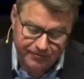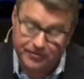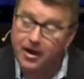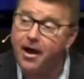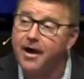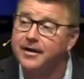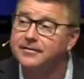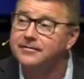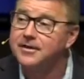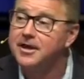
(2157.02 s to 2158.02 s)
of
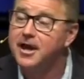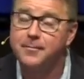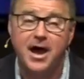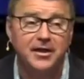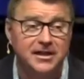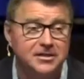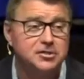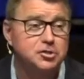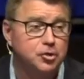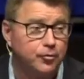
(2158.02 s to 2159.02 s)
God about
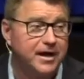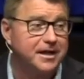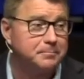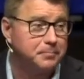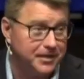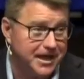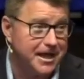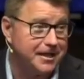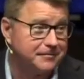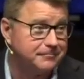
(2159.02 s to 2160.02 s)
His grand
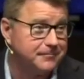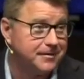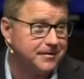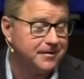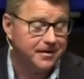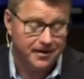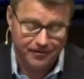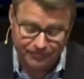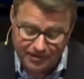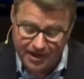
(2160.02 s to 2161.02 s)
plan
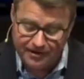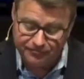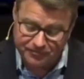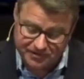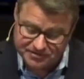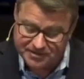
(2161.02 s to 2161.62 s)
of life and